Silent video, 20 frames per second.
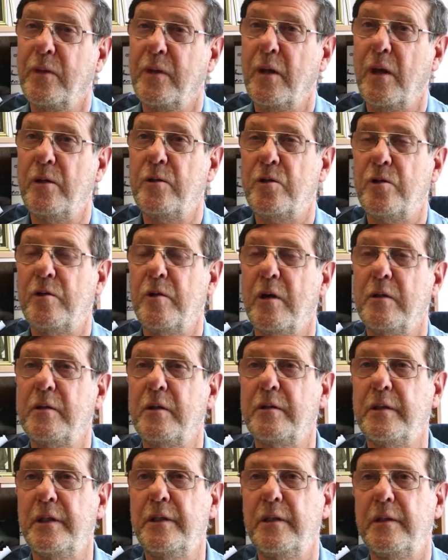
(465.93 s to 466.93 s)
It
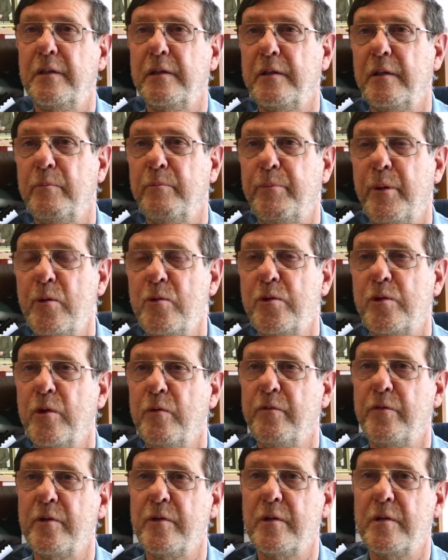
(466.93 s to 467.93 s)
started in a little post
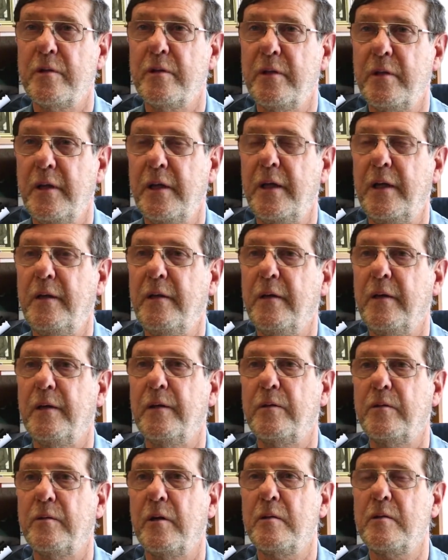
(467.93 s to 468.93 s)
office in
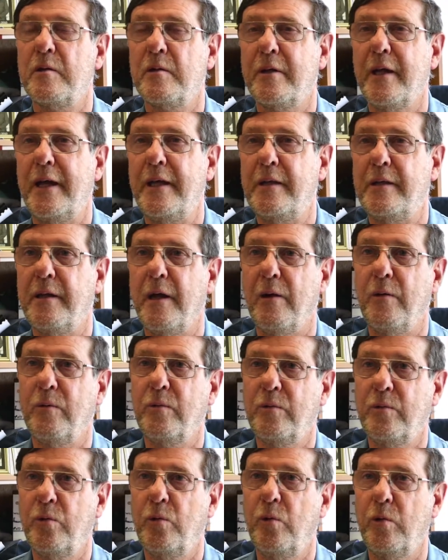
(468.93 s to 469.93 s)
a Transkei
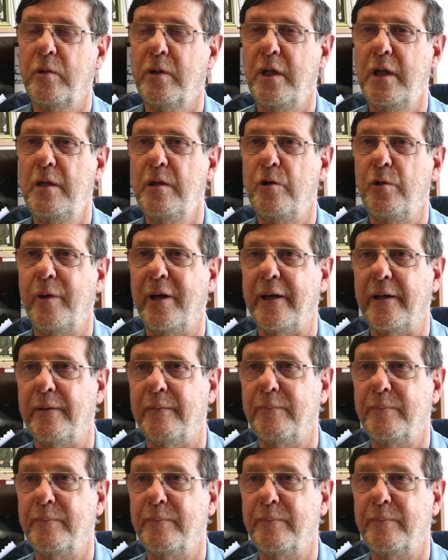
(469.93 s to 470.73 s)
town called Indwe.